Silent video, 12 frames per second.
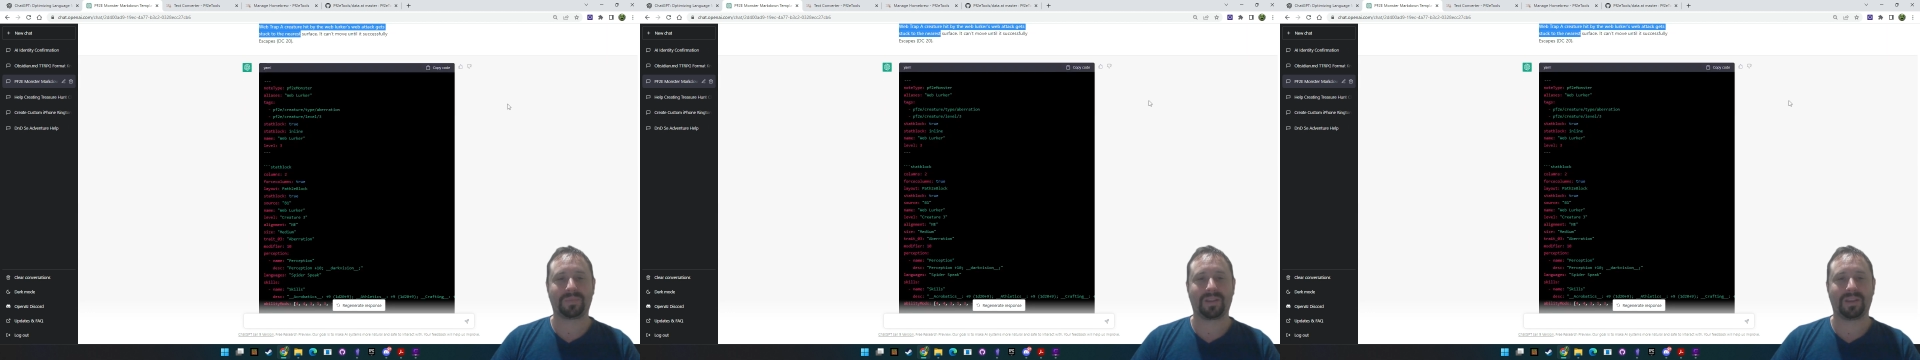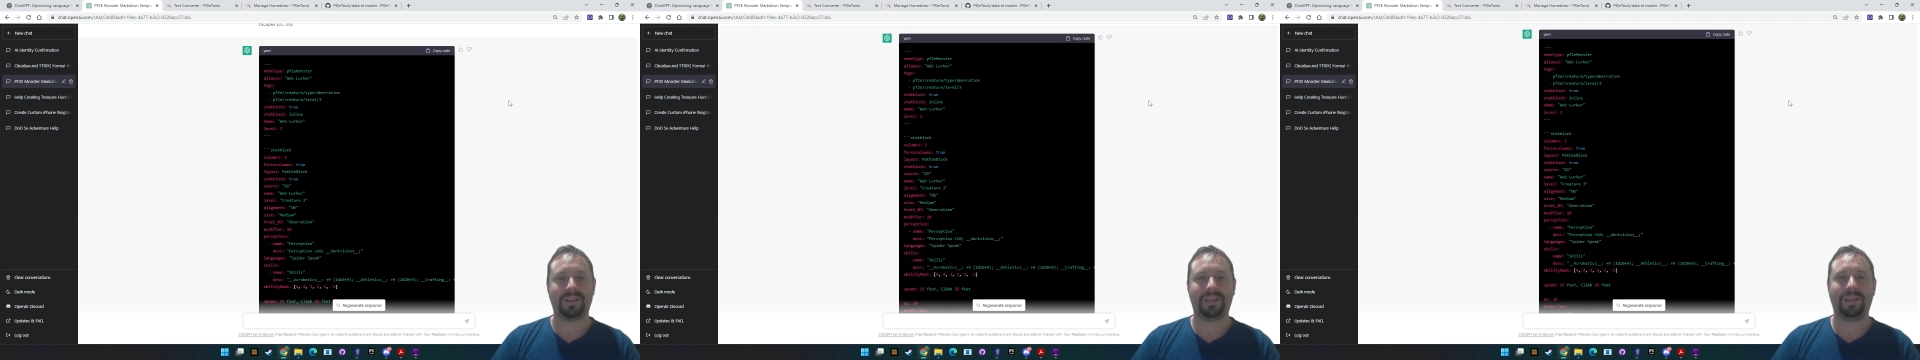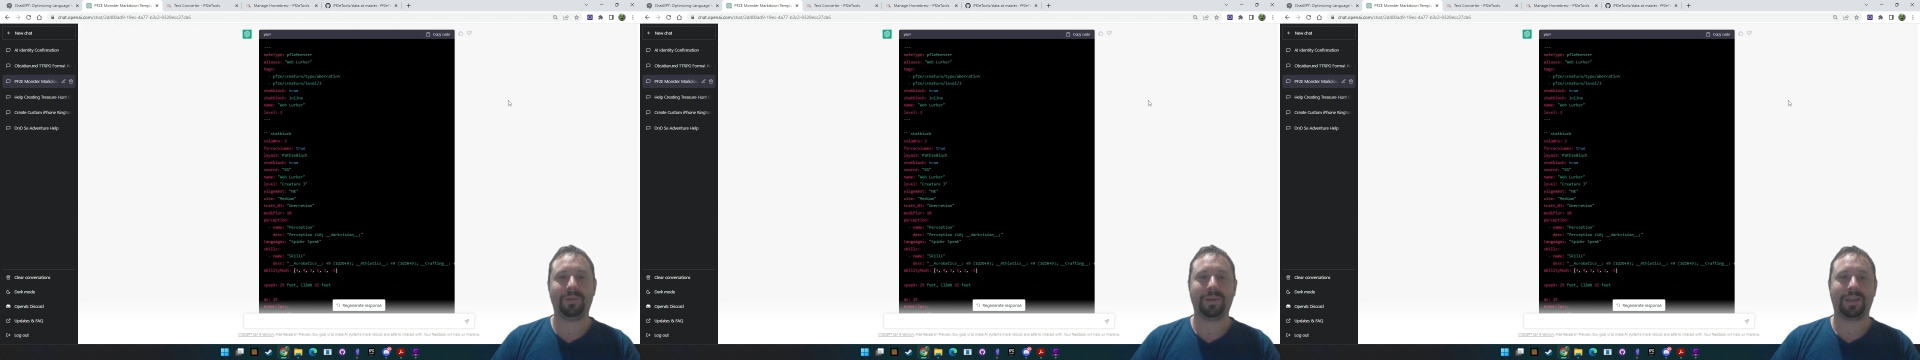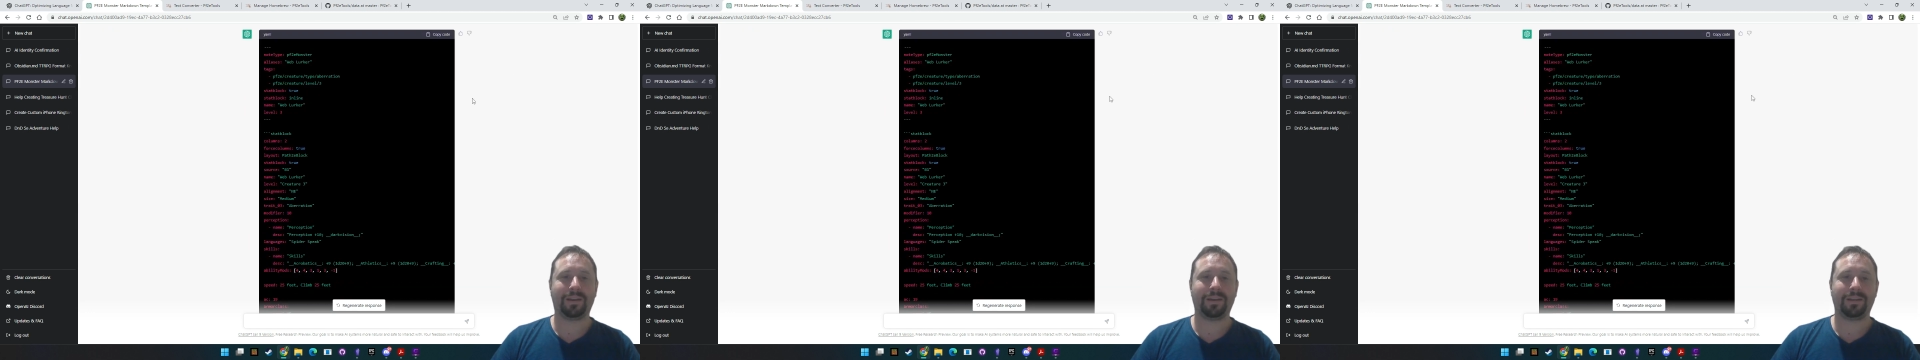And here we
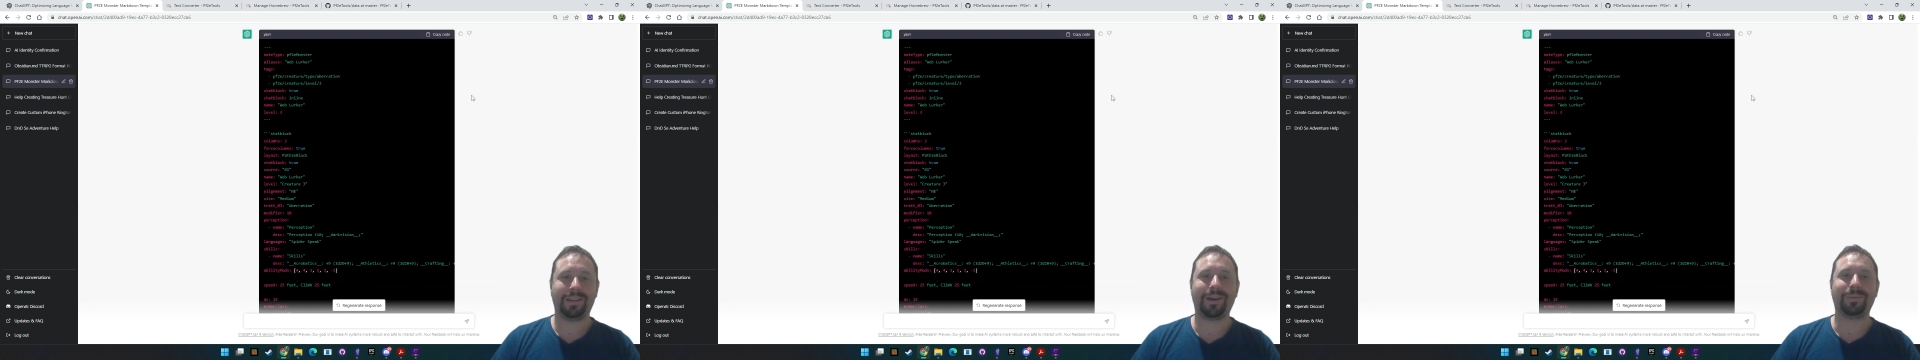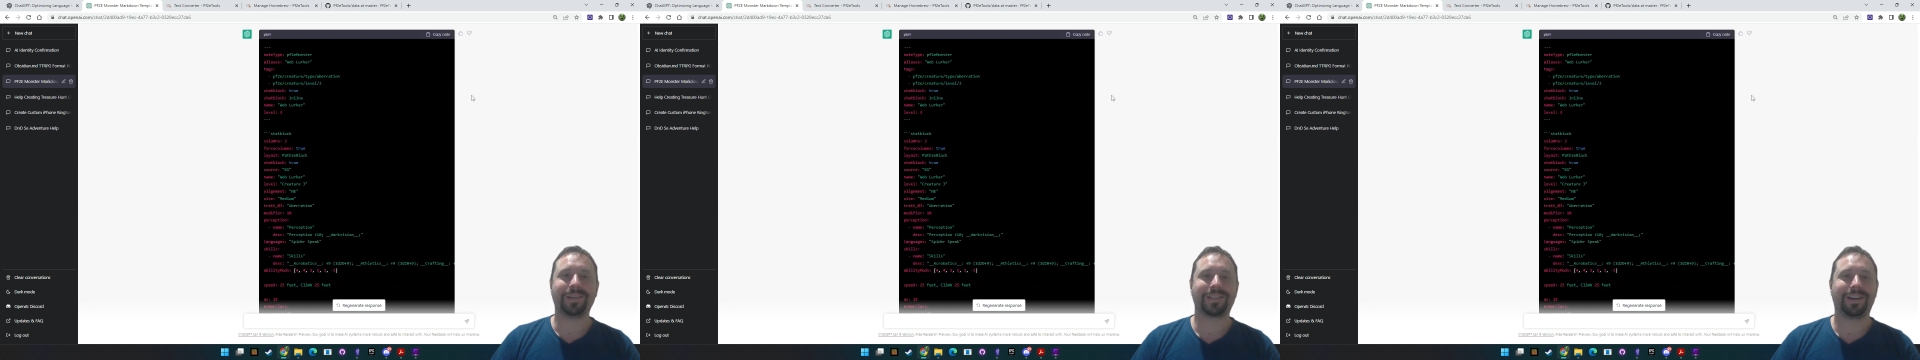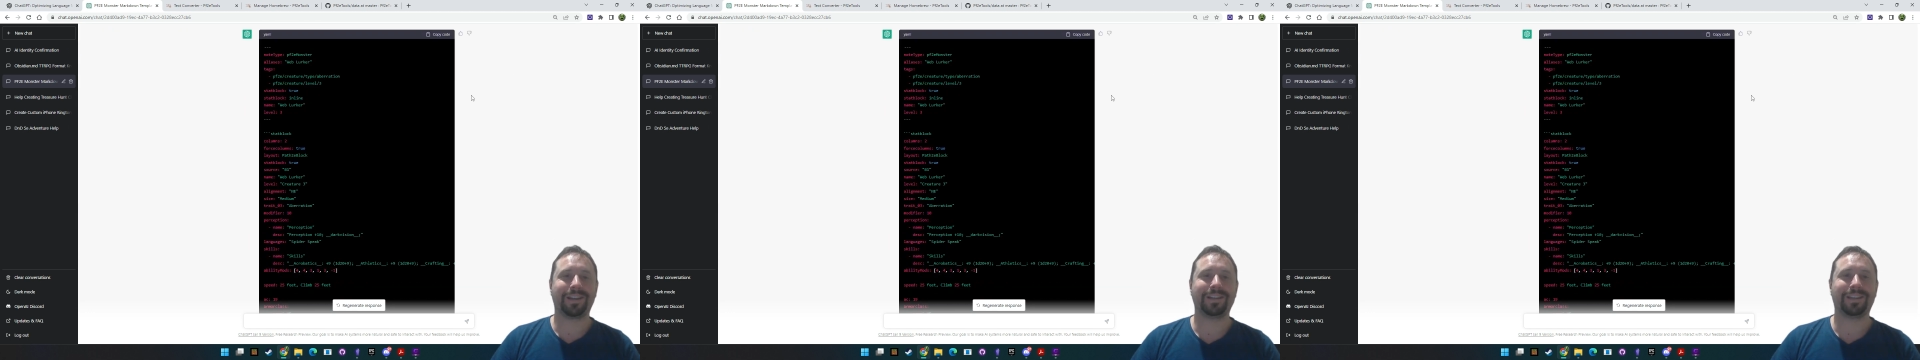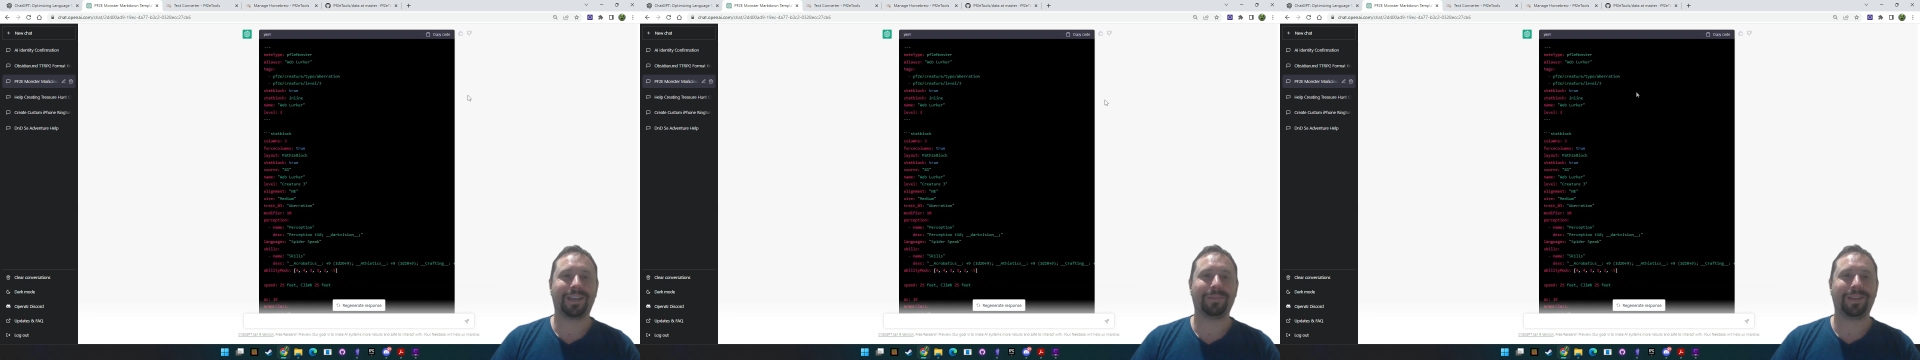go. Now we're starting to
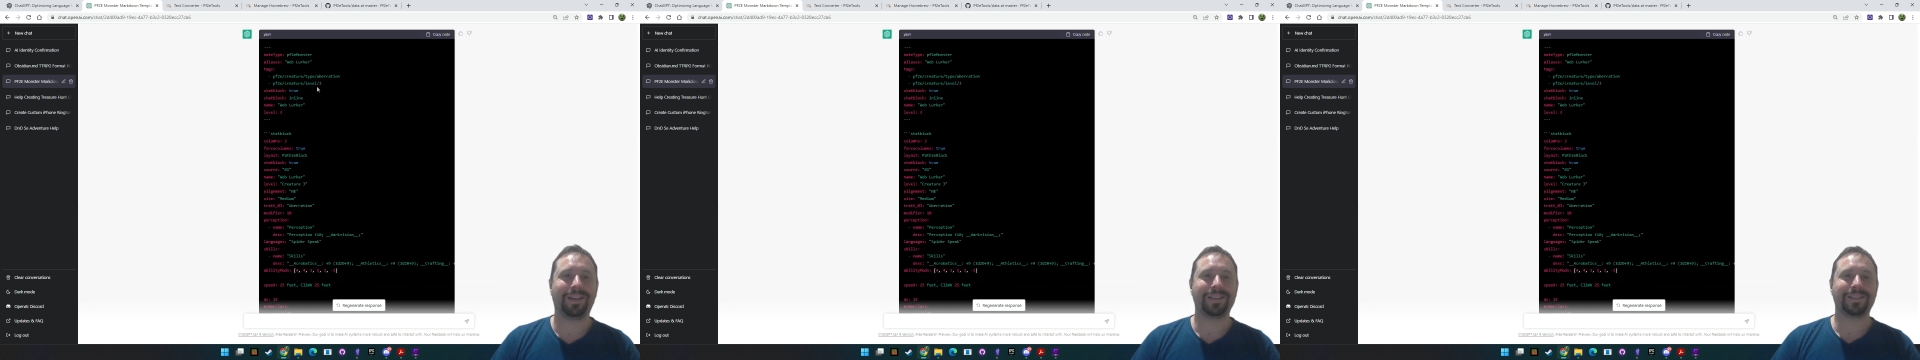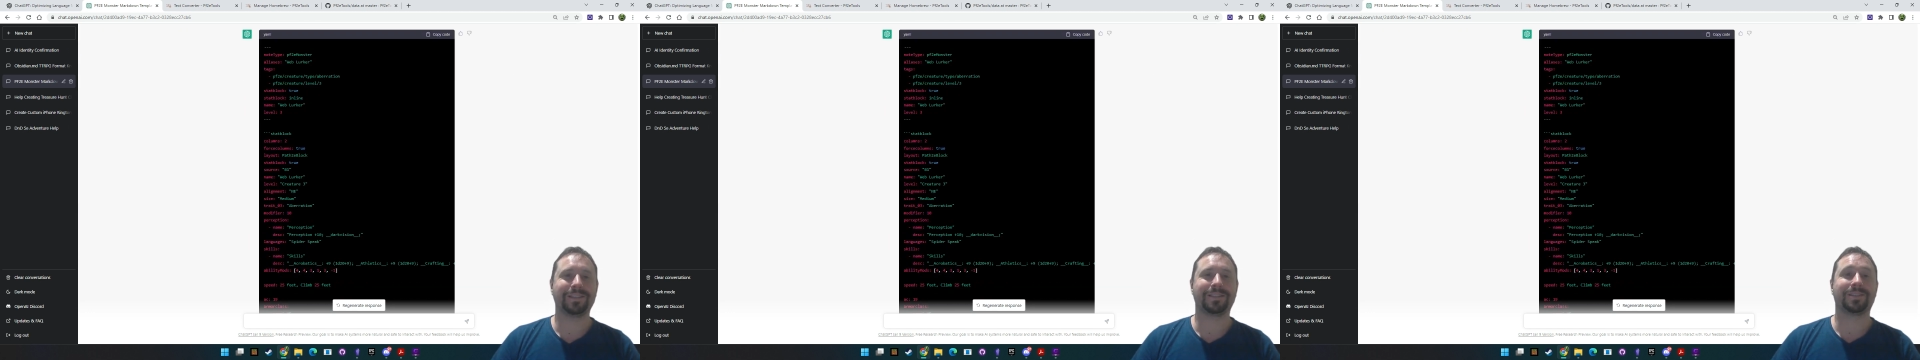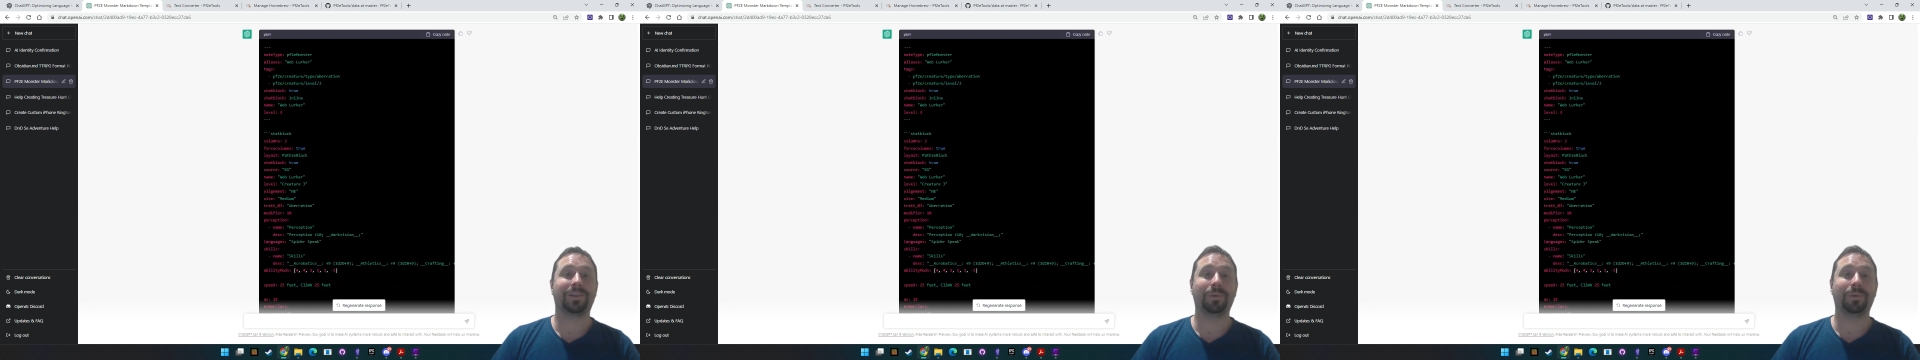get places. So